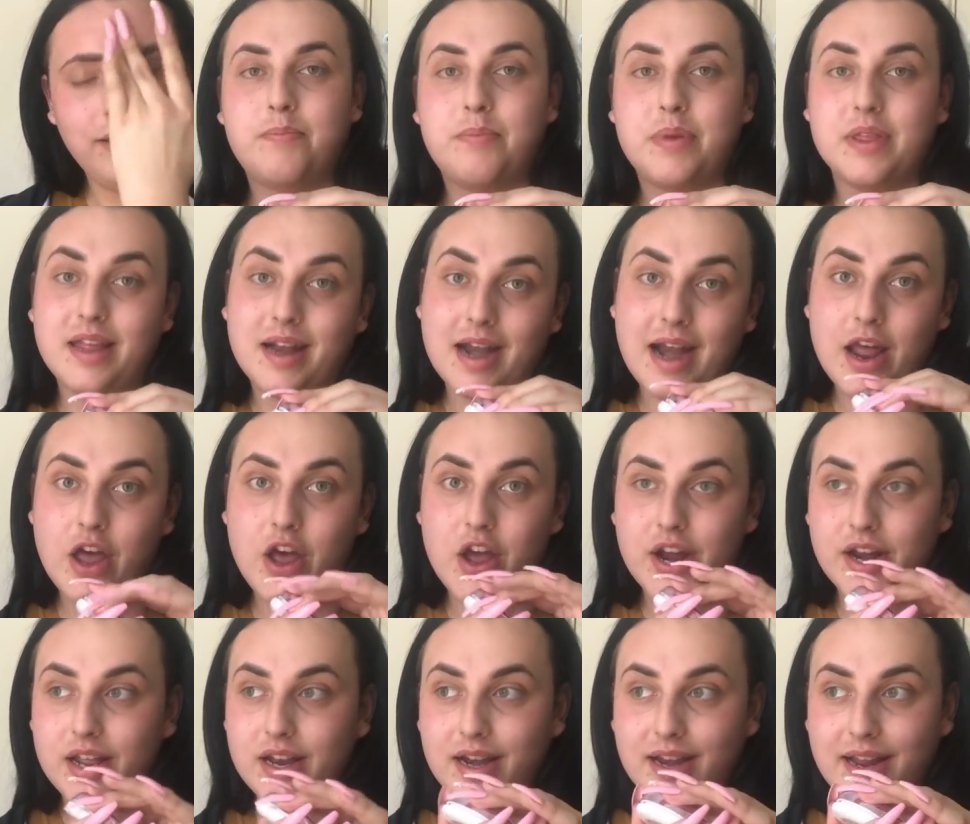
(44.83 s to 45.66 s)
But then I
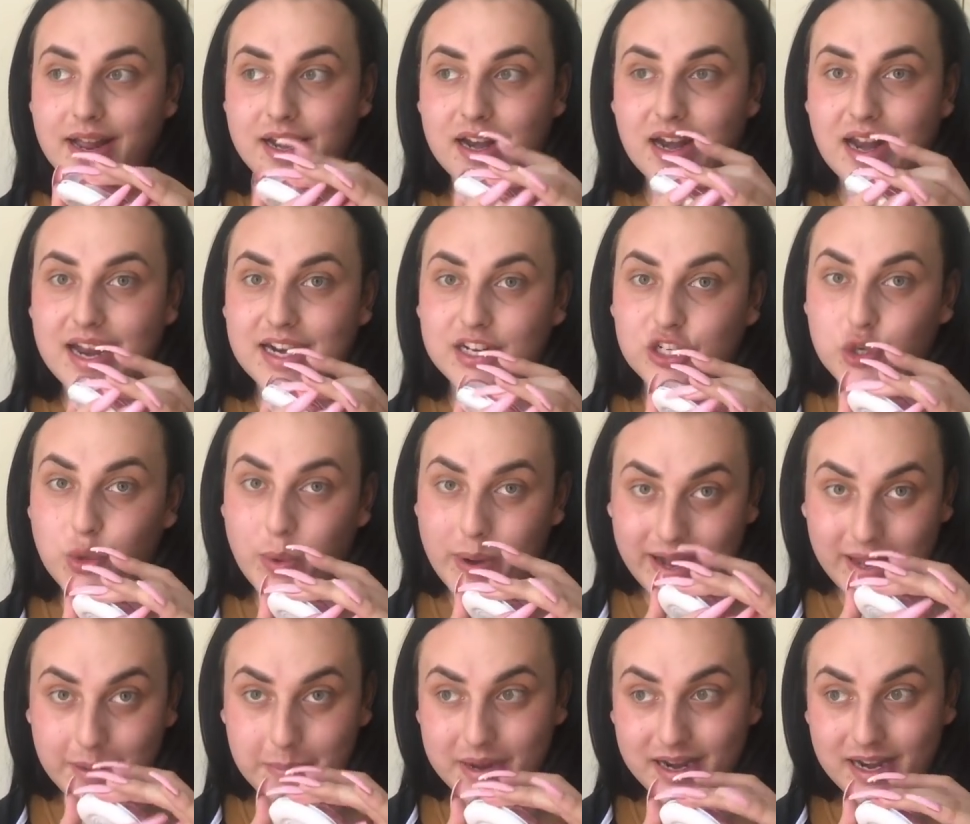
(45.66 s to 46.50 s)
heard it again in like
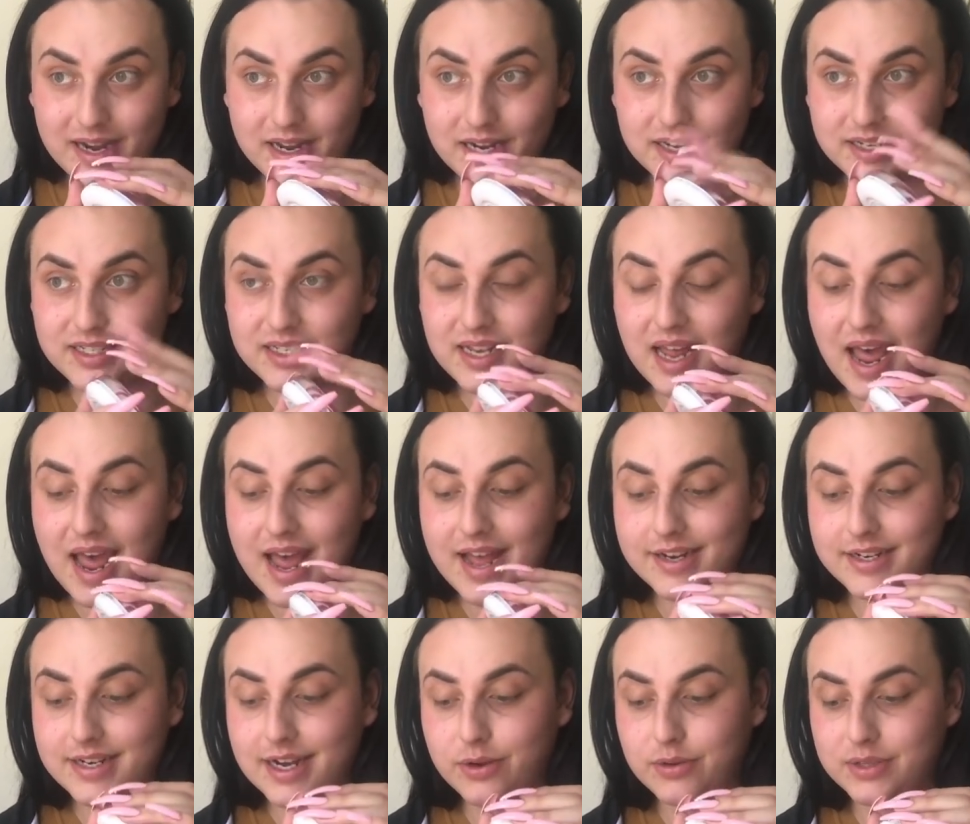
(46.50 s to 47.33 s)
20 minutes.
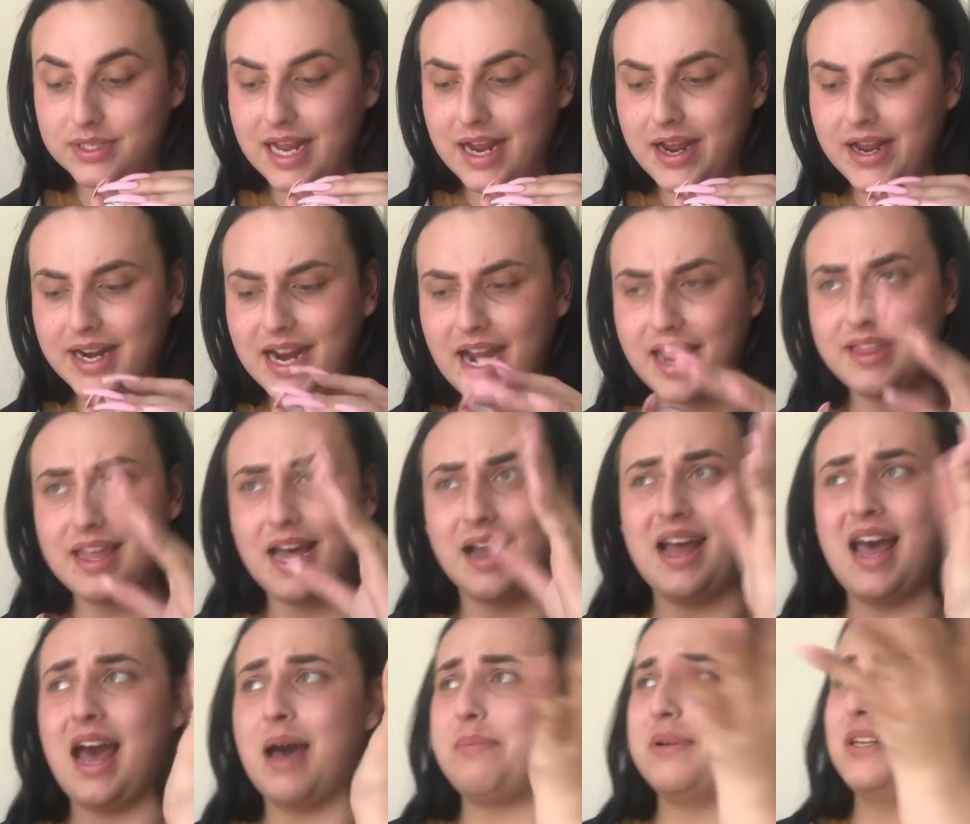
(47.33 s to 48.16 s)
And I was like, okay,
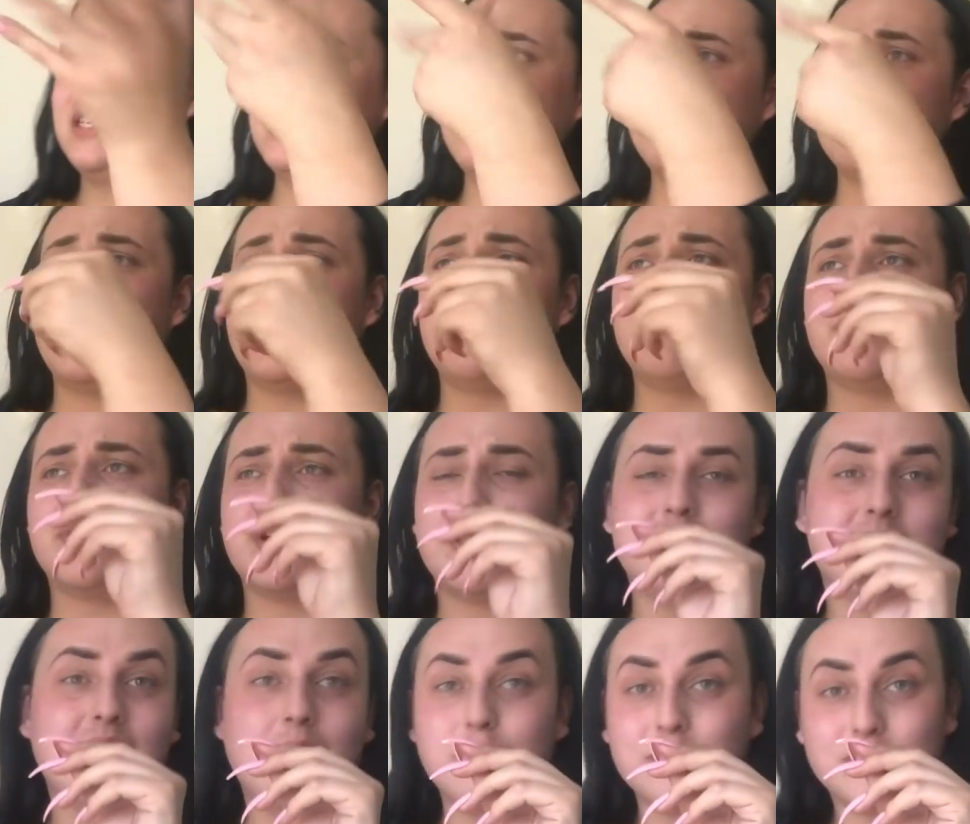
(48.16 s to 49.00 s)
that happened in my
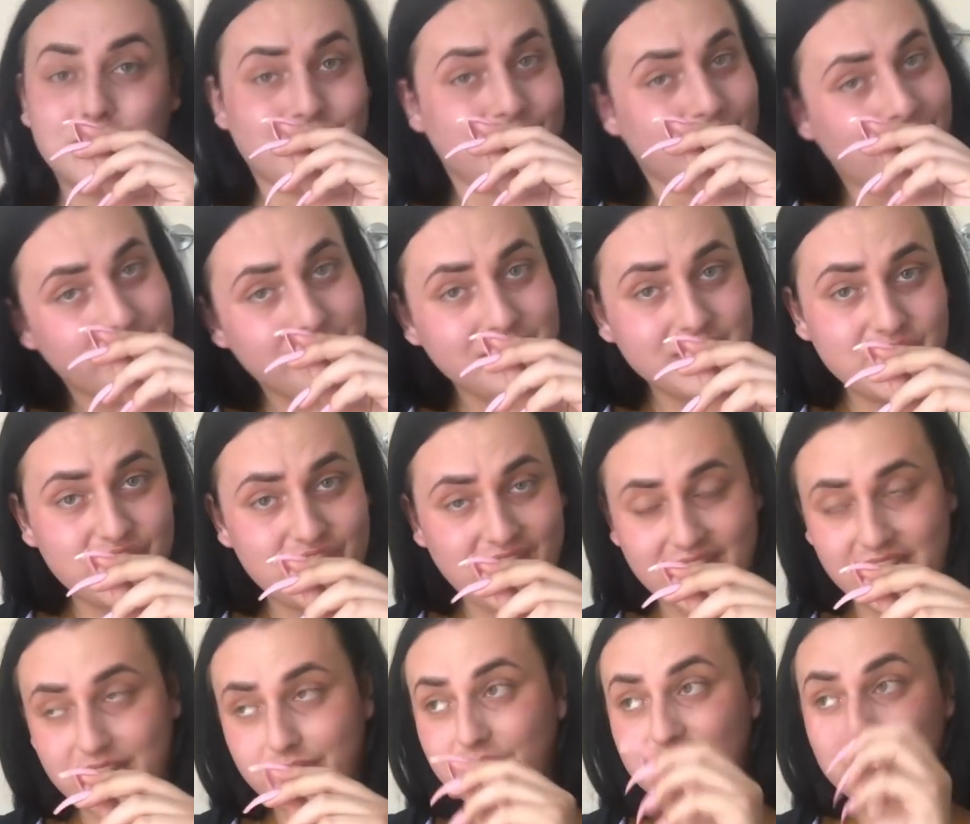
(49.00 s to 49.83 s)
room. That was not
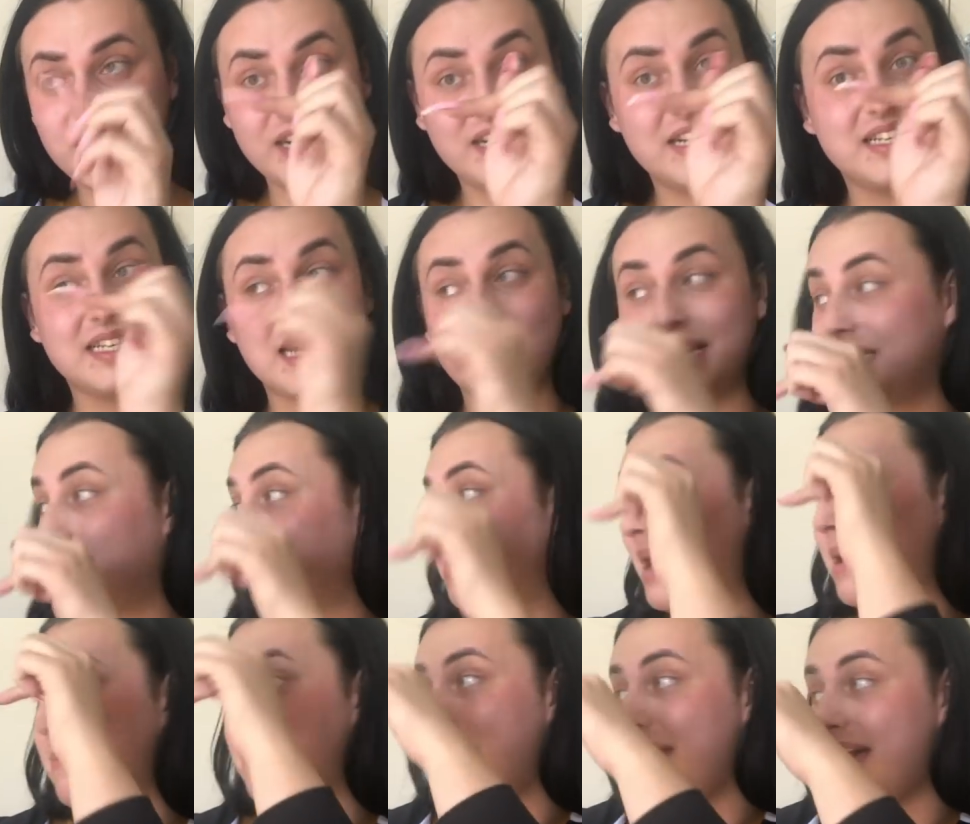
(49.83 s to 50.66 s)
Regina. Regina's under
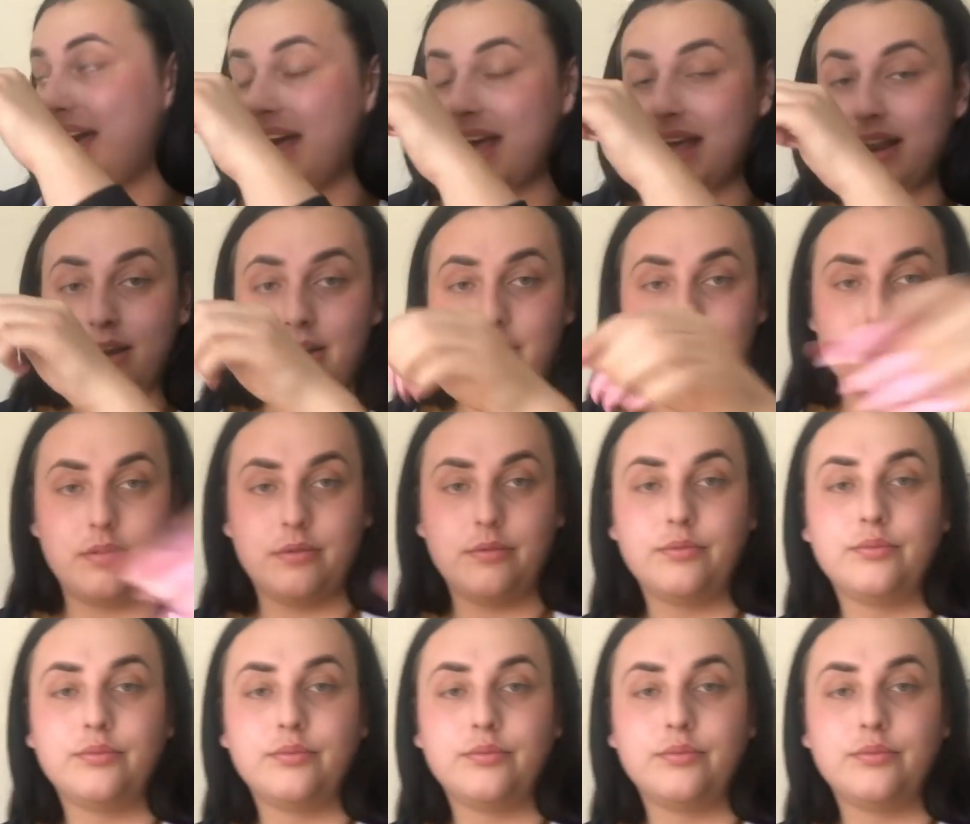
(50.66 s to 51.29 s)
my bed.